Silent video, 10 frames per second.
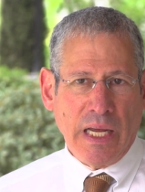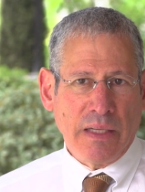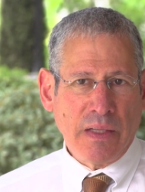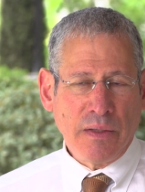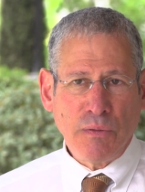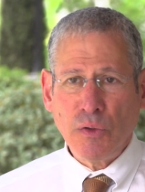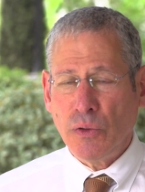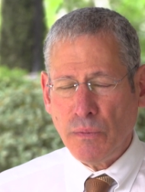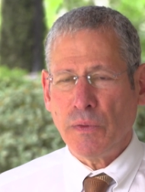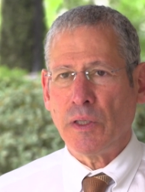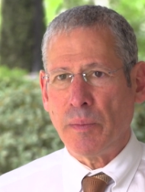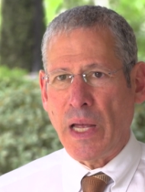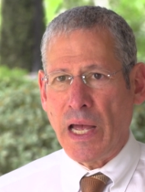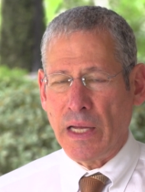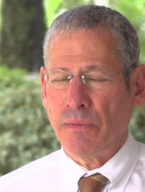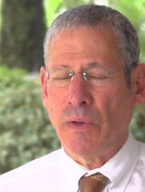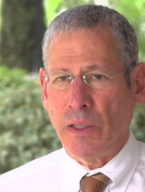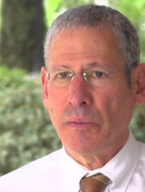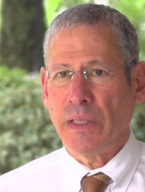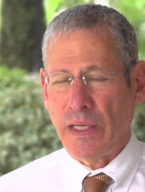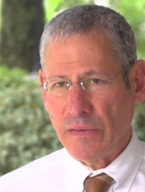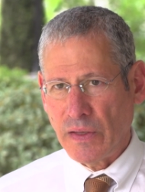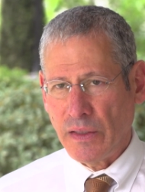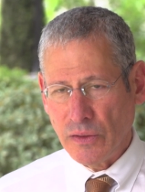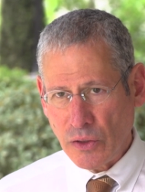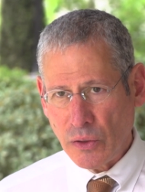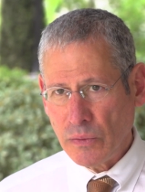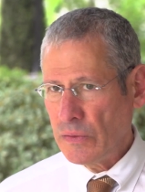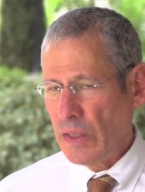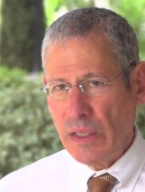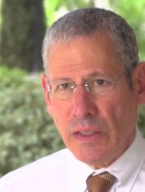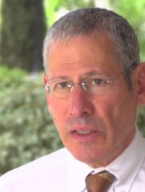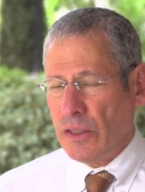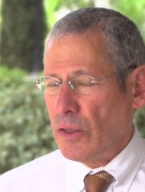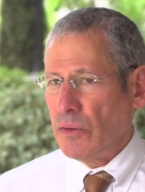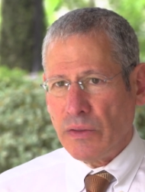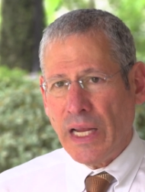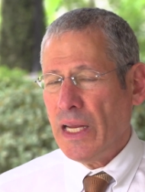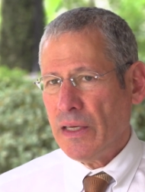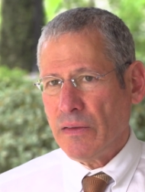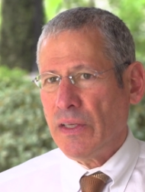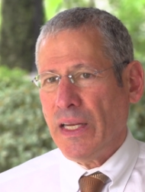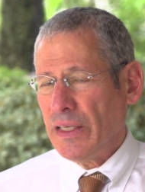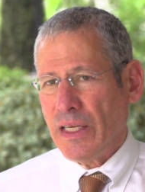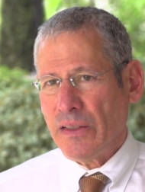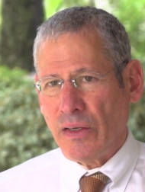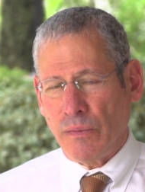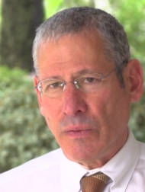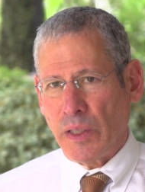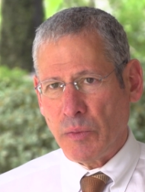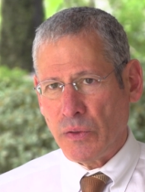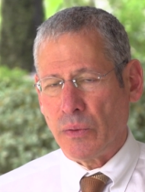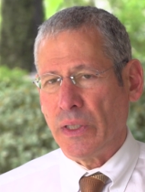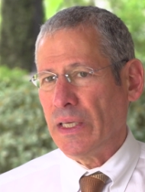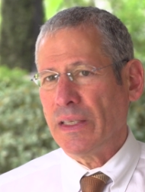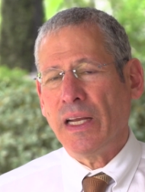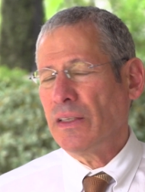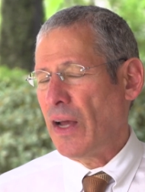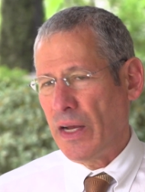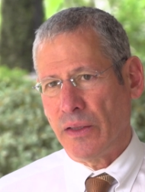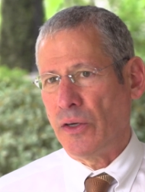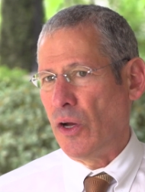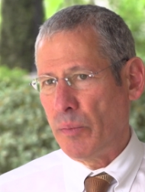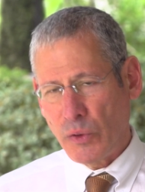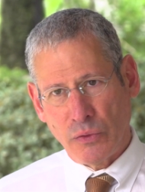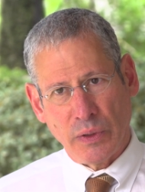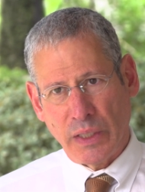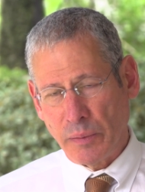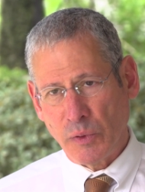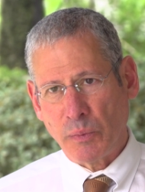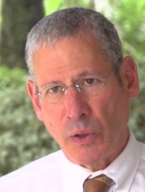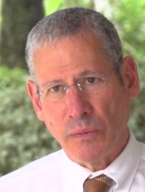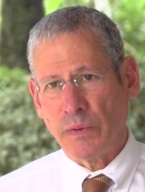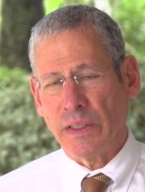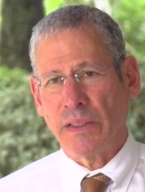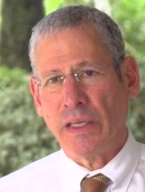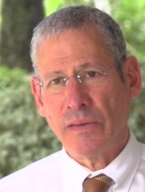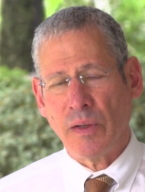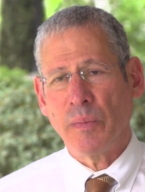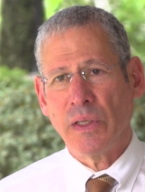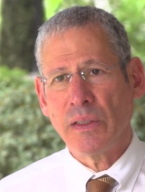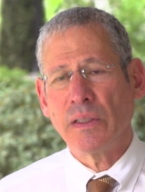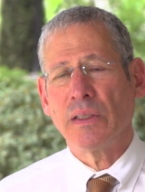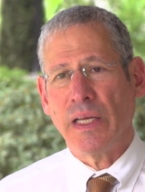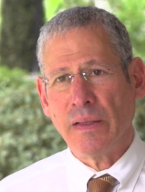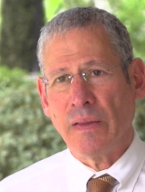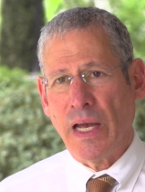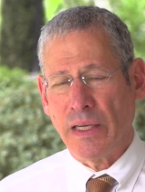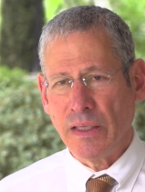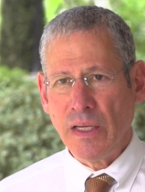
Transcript: And then if you do feel bad following that second dose, you know, take, take an anti-inflammatory, take Tylenol, Motrin, ibuprofen, take something like that.